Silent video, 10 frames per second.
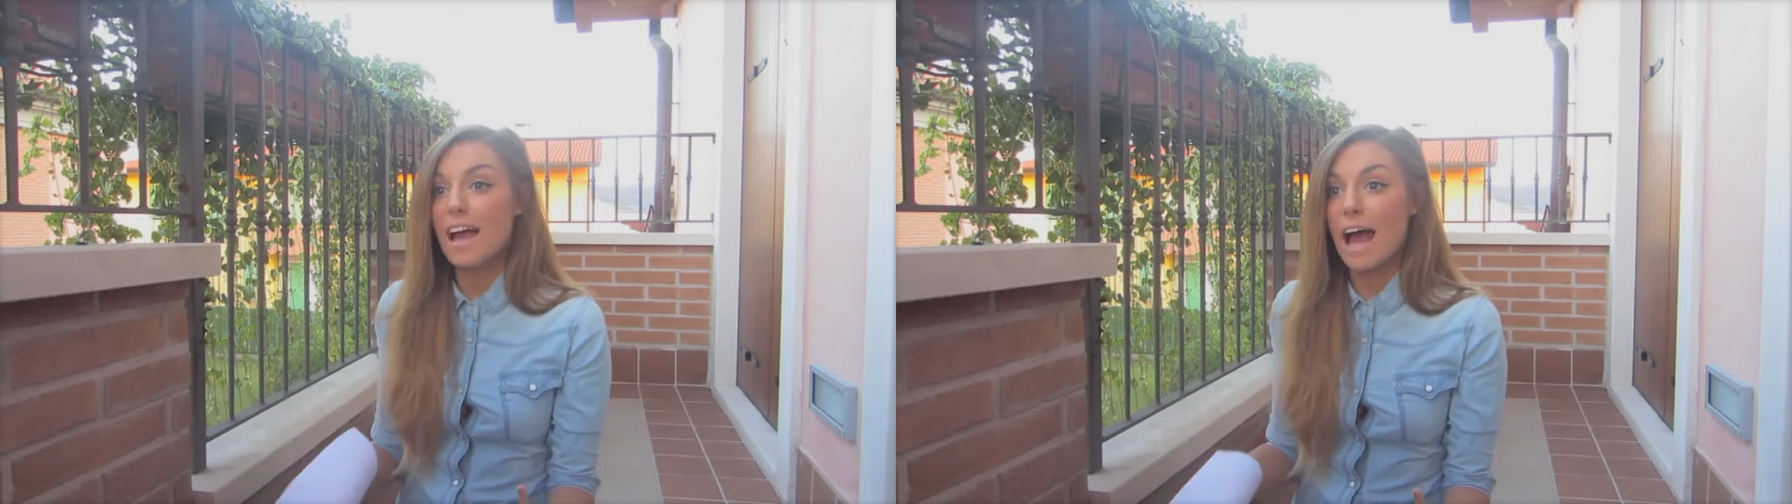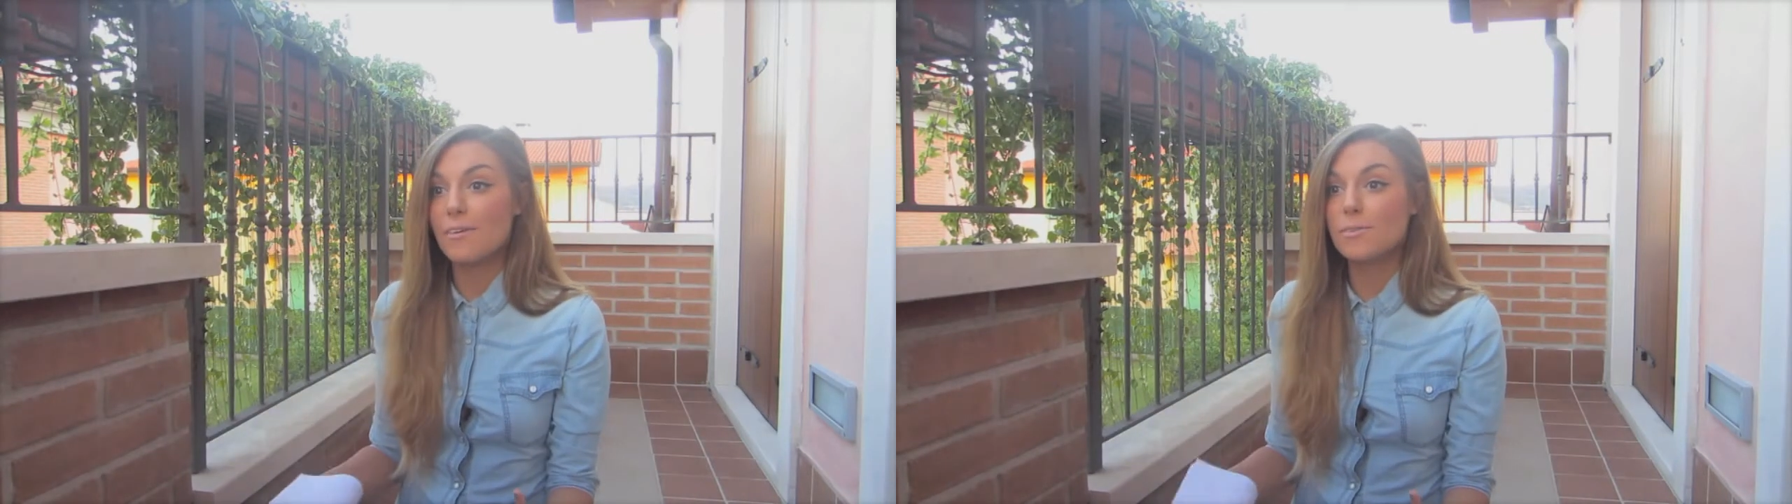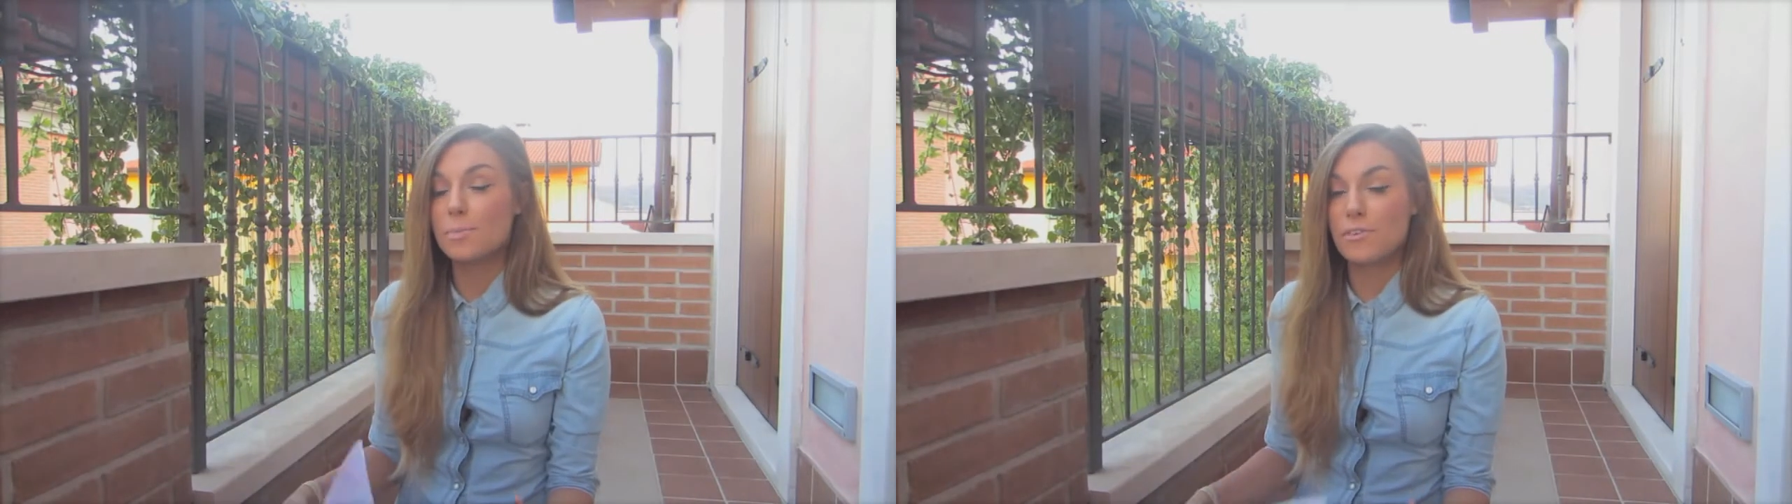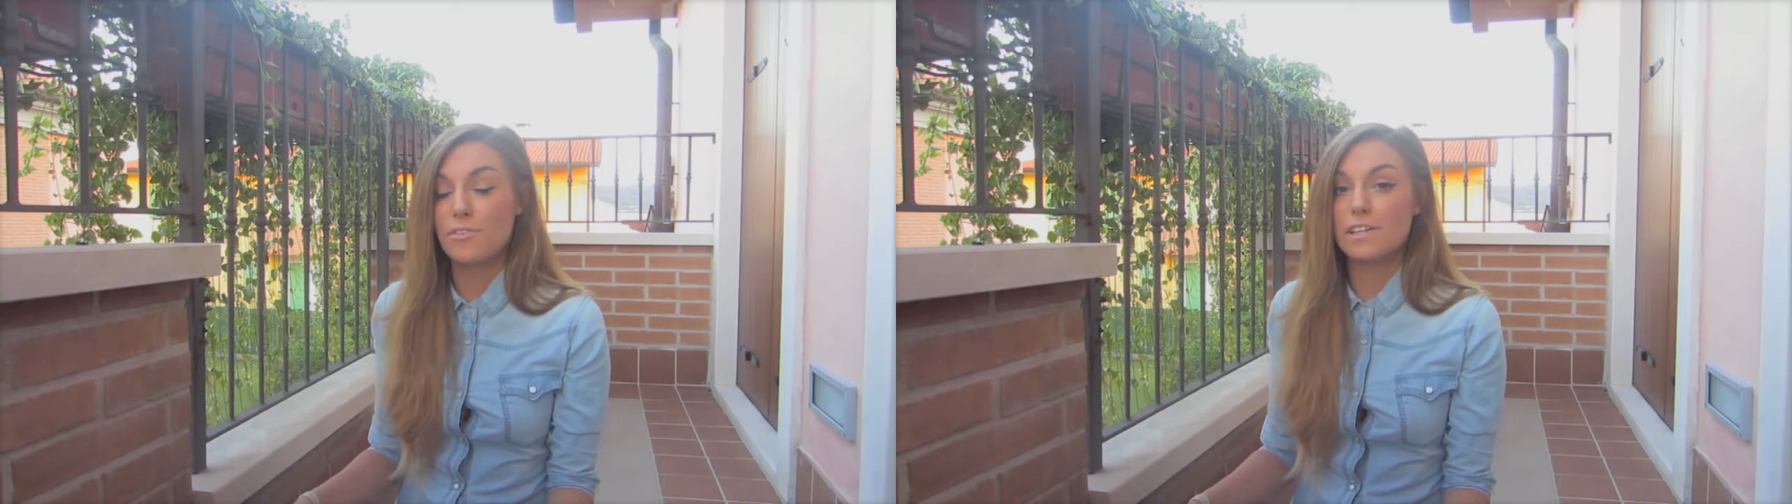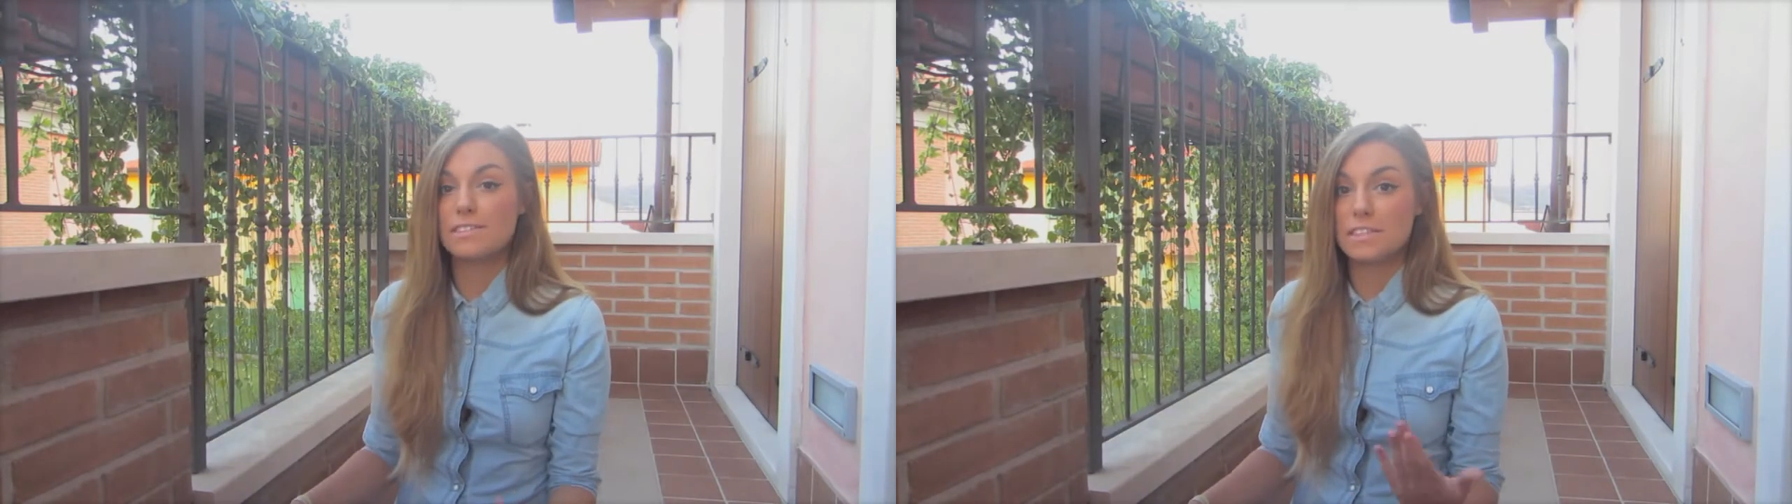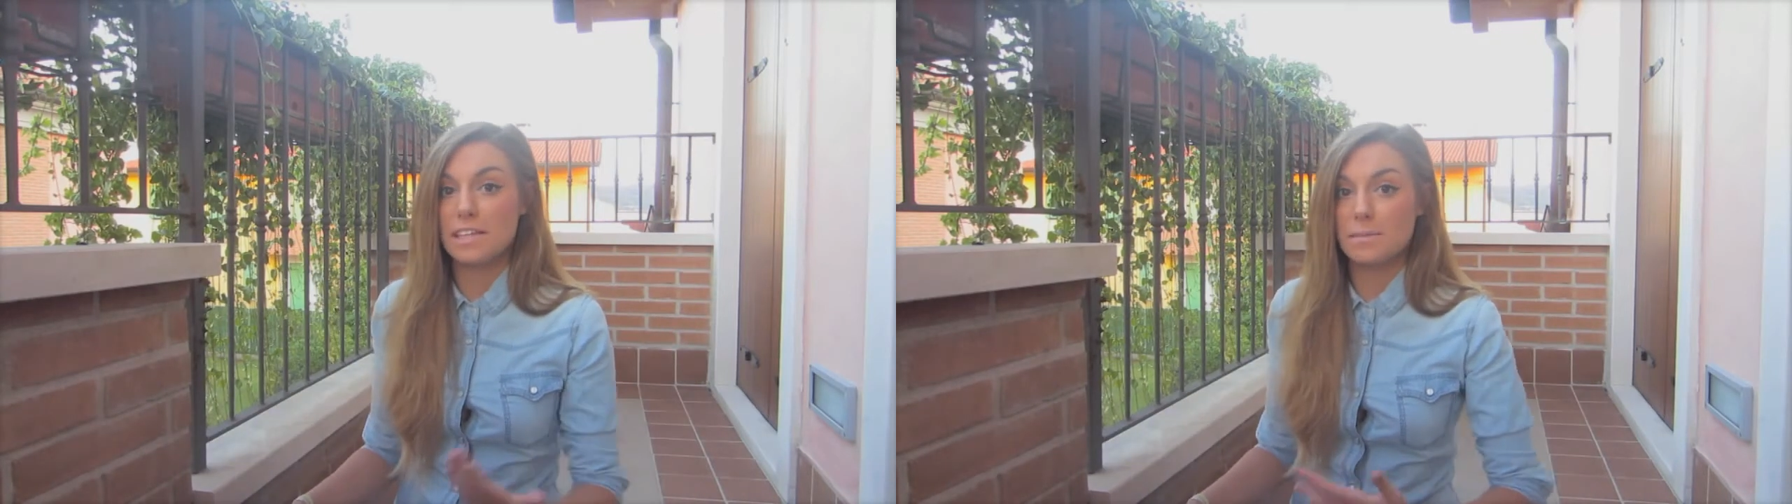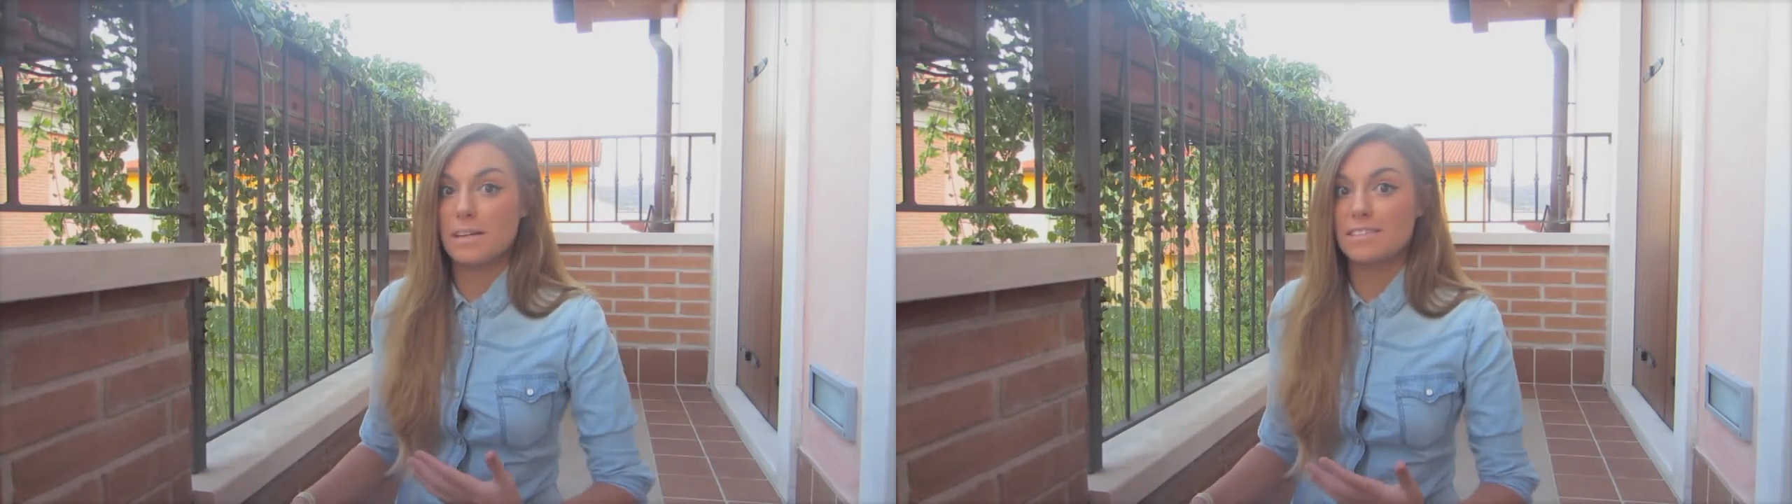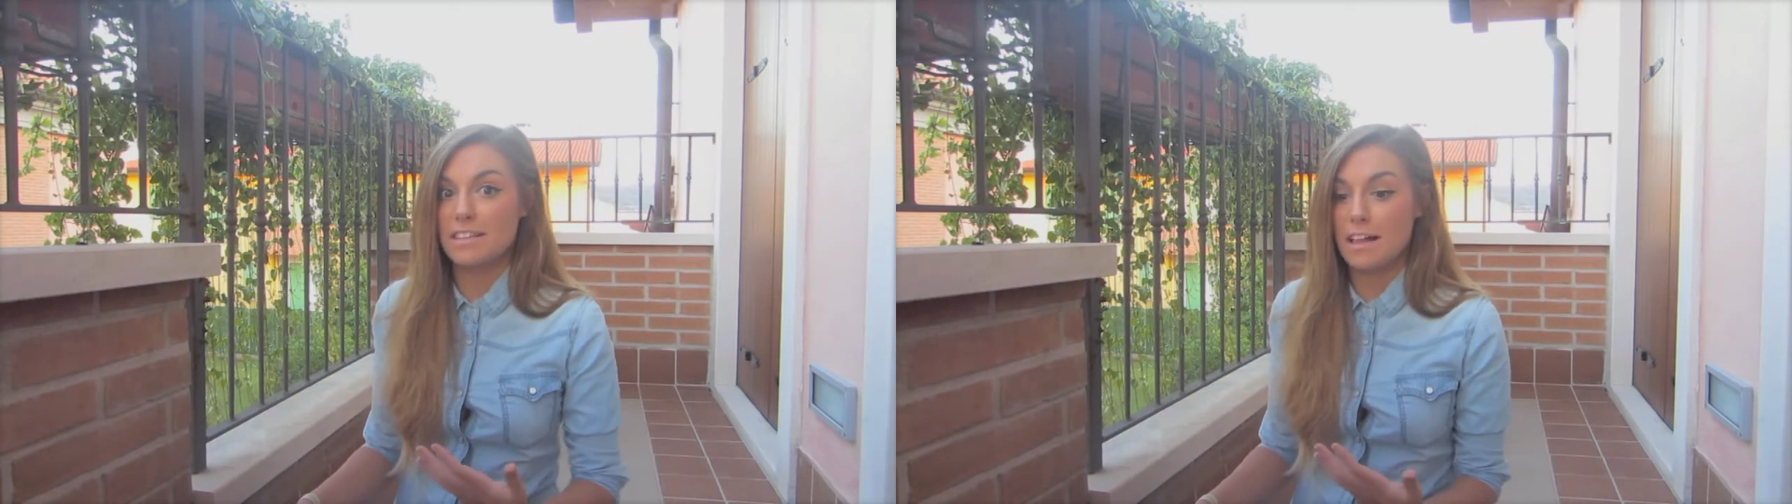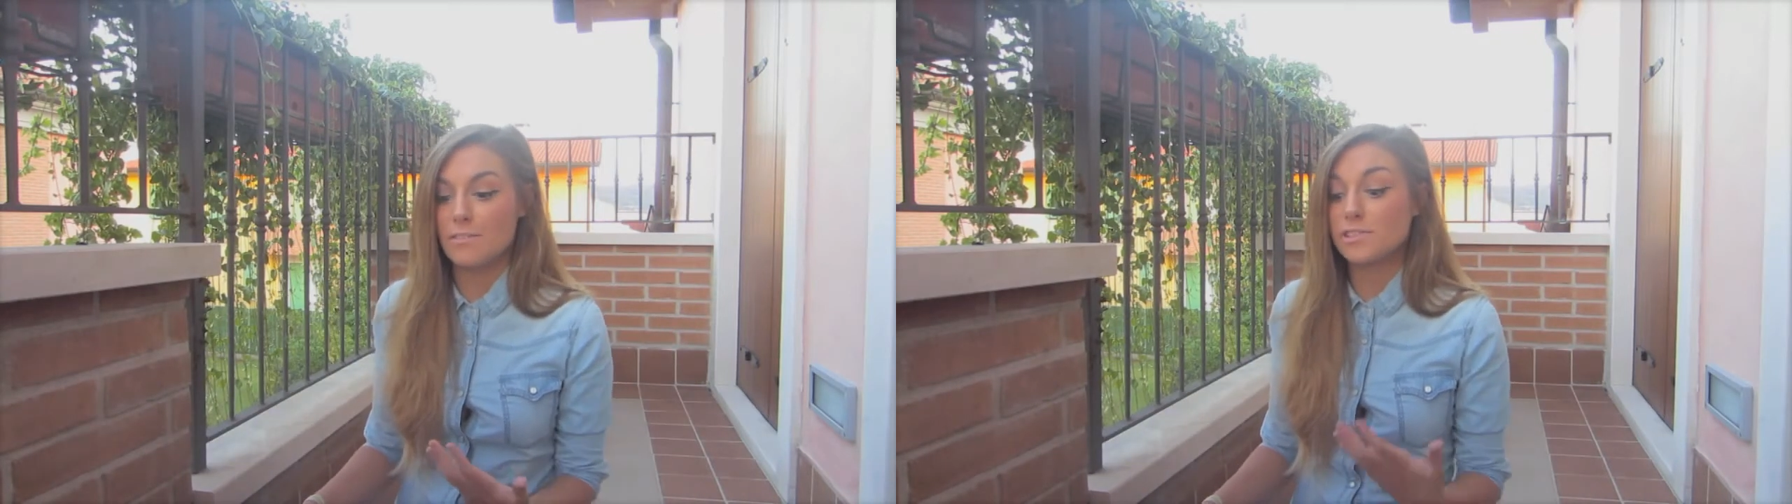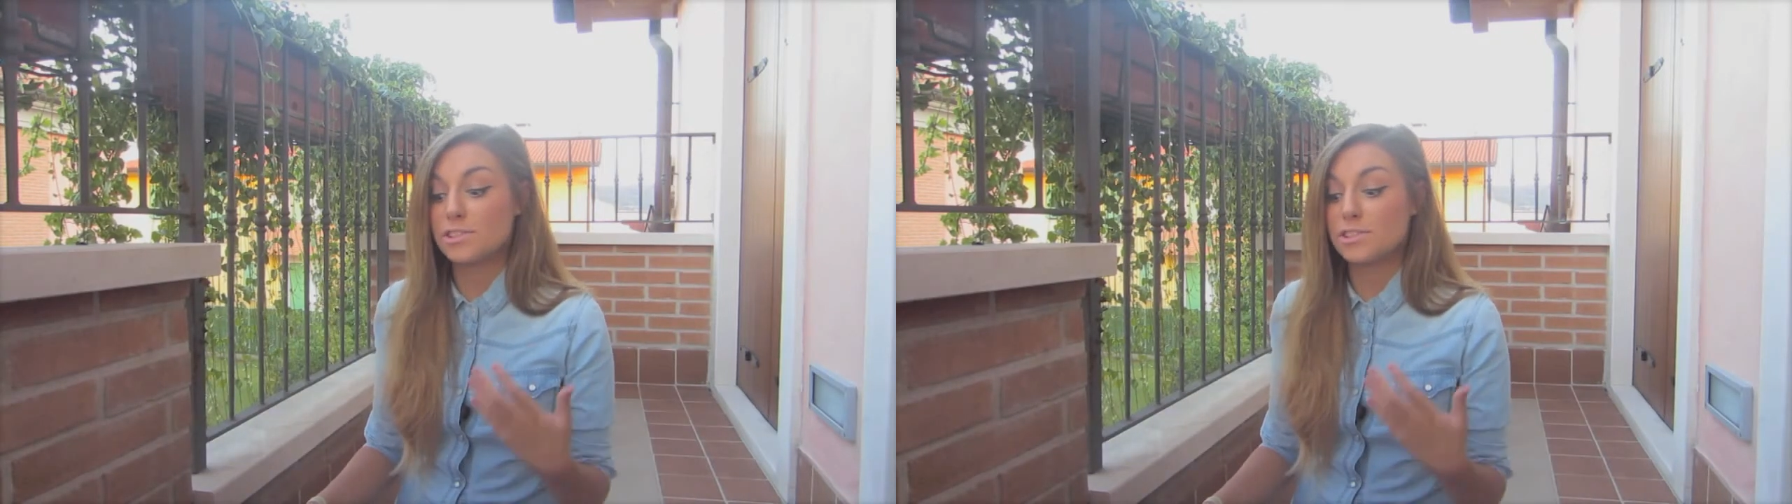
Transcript: I would prefer to kill myself.